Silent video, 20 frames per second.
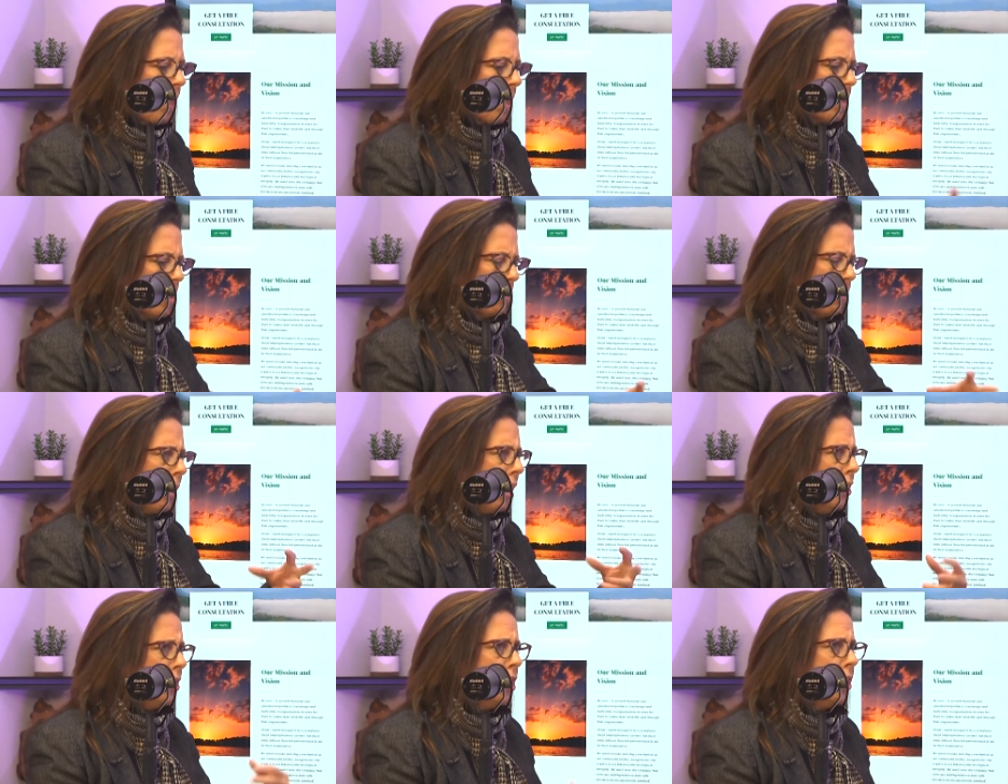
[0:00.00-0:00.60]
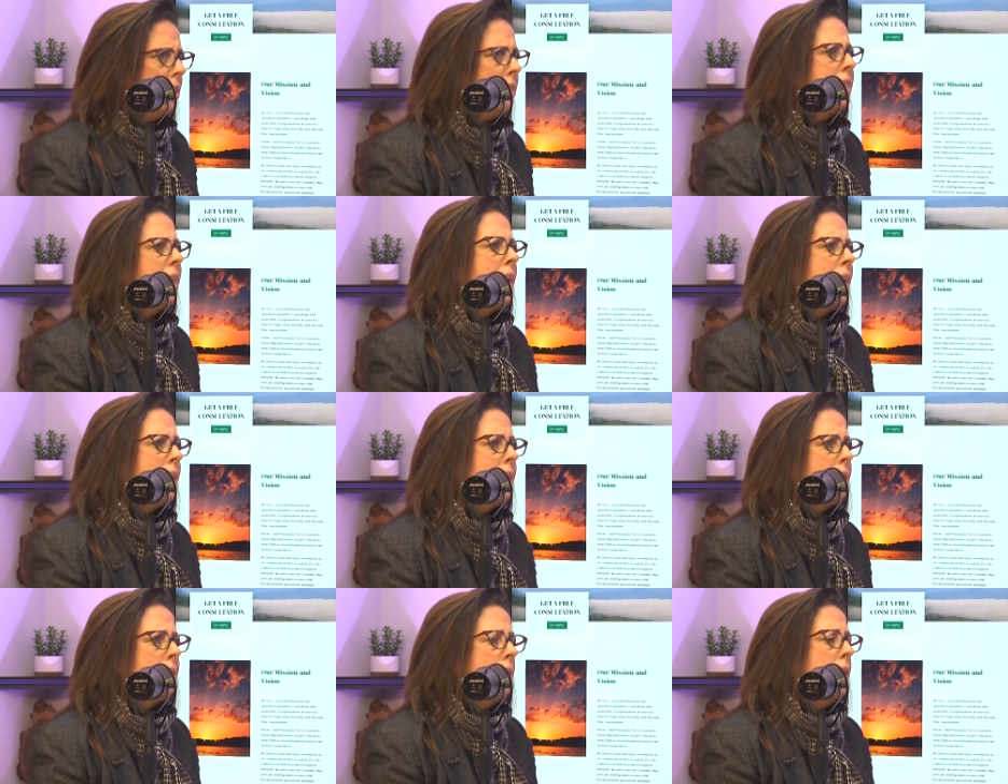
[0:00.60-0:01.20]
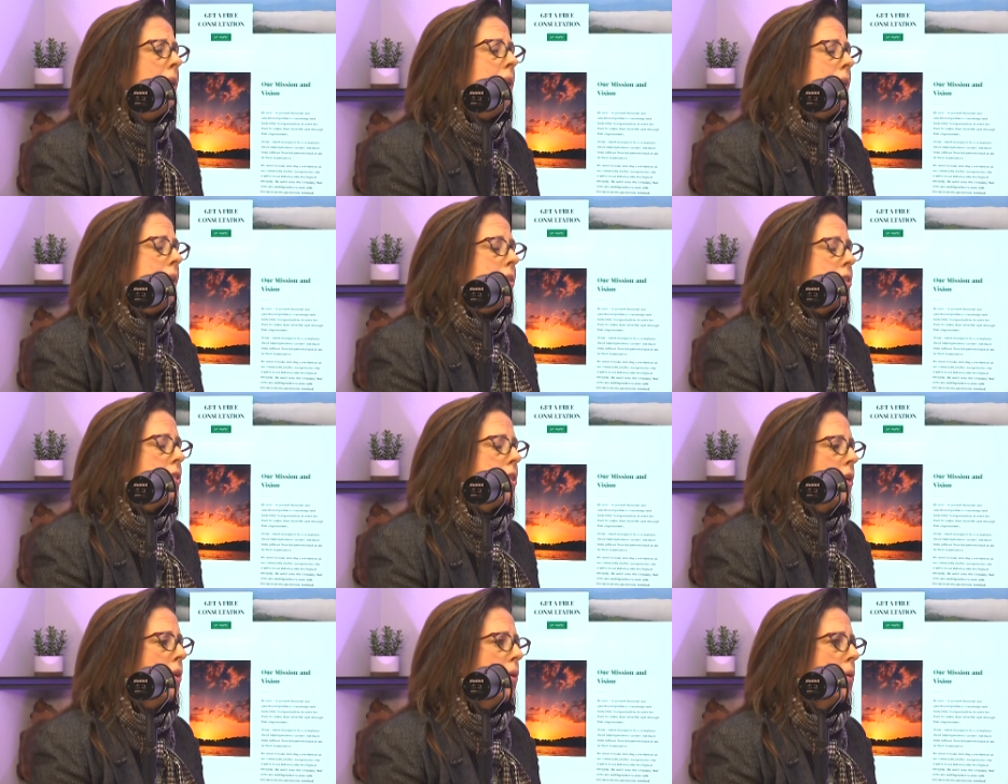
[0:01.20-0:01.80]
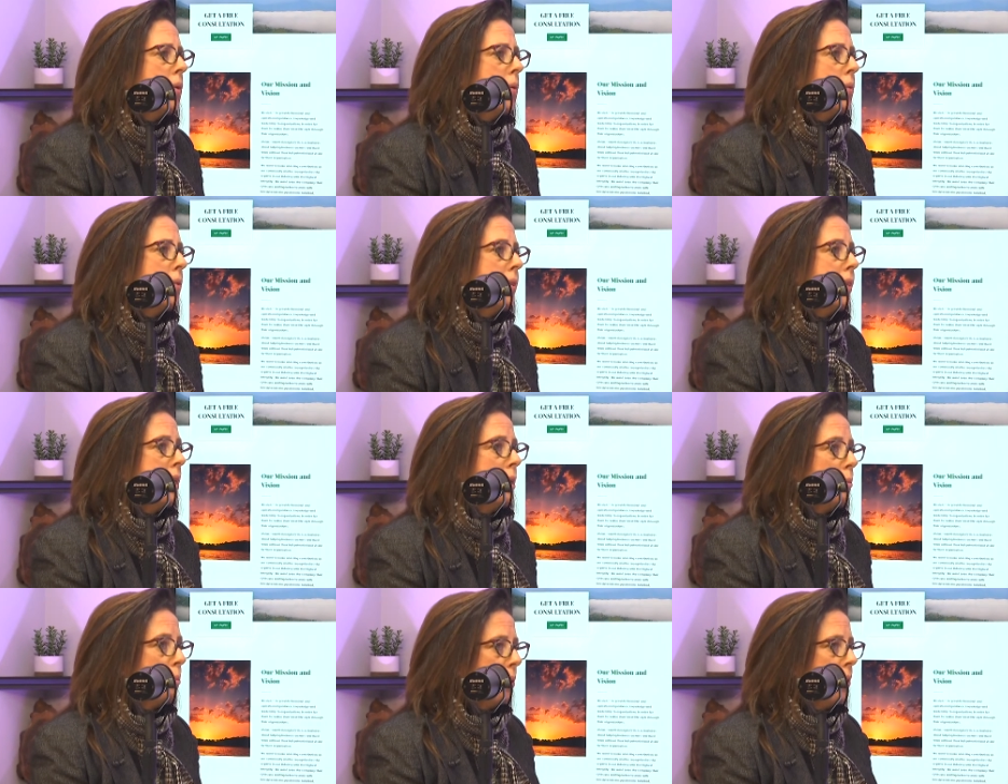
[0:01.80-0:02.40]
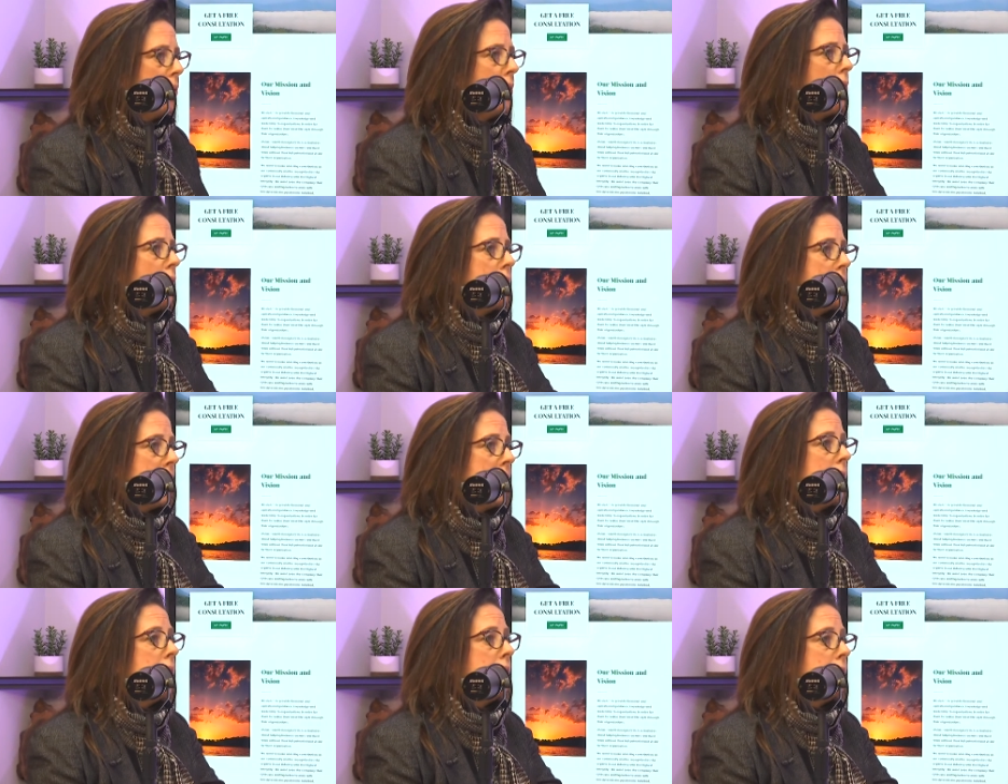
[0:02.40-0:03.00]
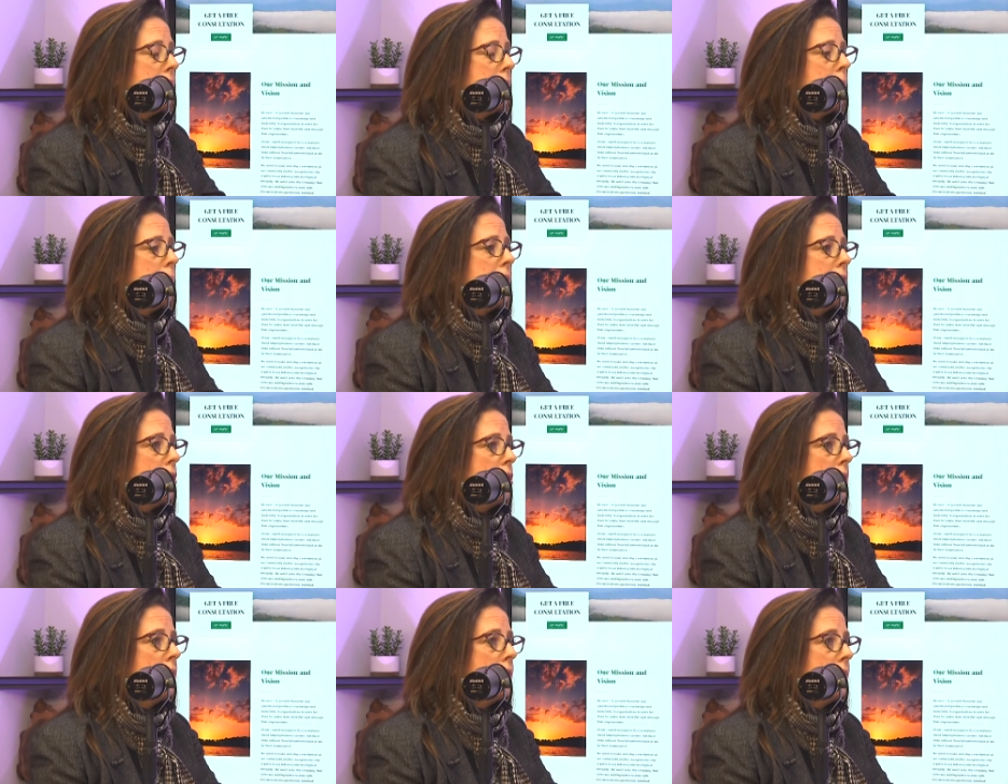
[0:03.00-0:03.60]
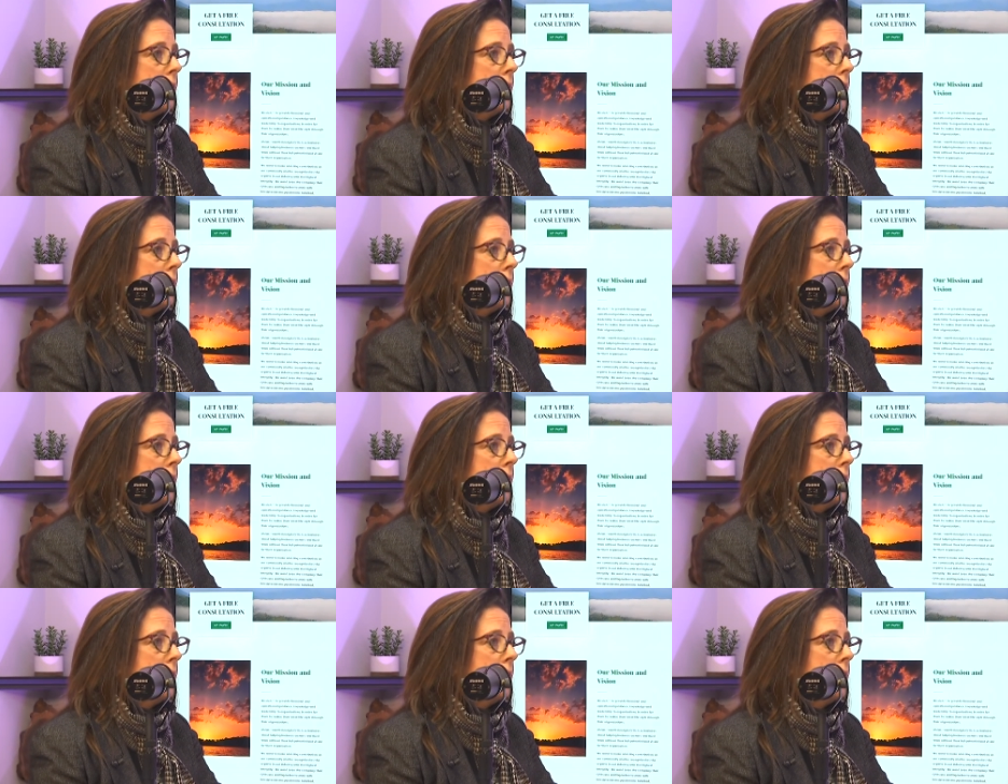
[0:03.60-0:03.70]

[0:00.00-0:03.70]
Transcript: the project side. So they'll put all that information mm-hmm.